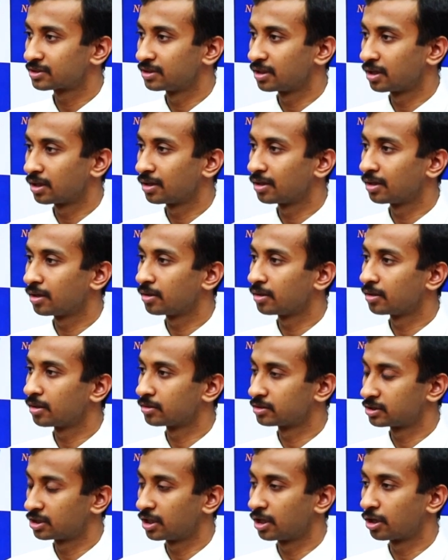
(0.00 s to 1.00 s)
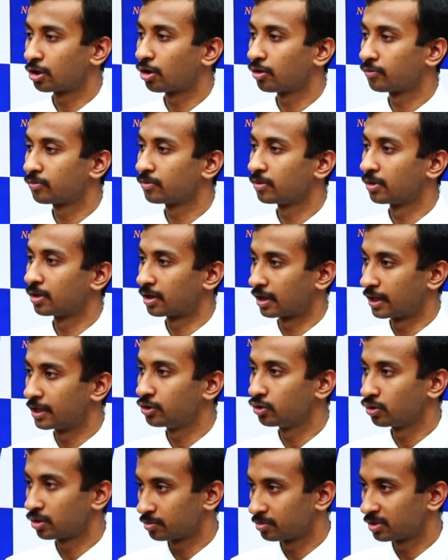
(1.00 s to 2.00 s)
the share of
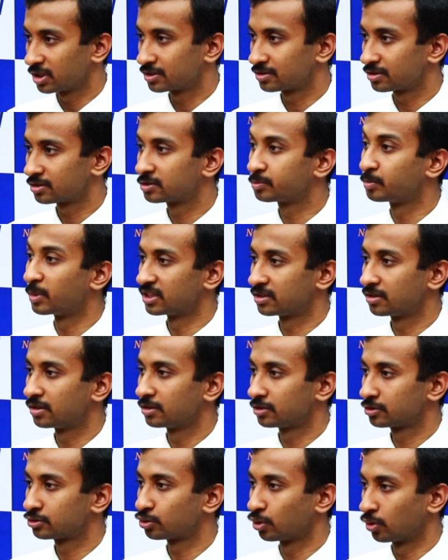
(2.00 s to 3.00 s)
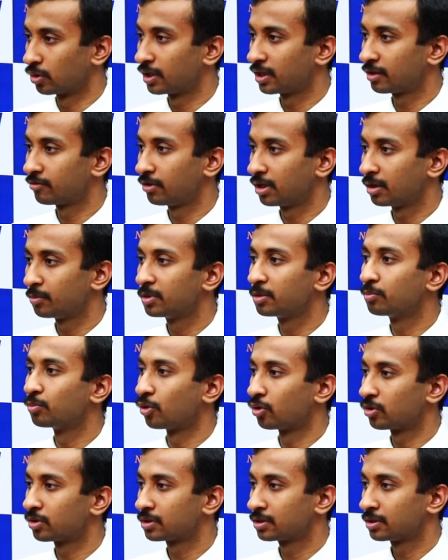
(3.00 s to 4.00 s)
renewables, especially solar, will be
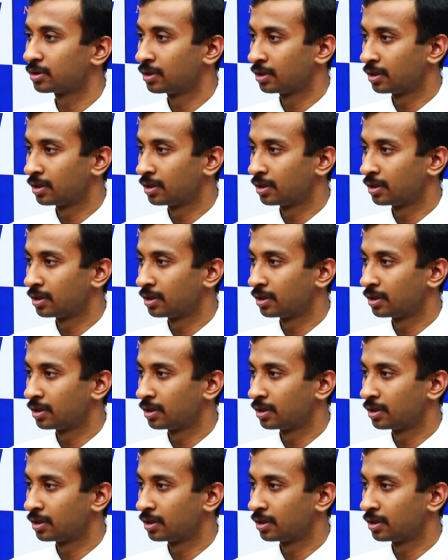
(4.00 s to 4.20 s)
more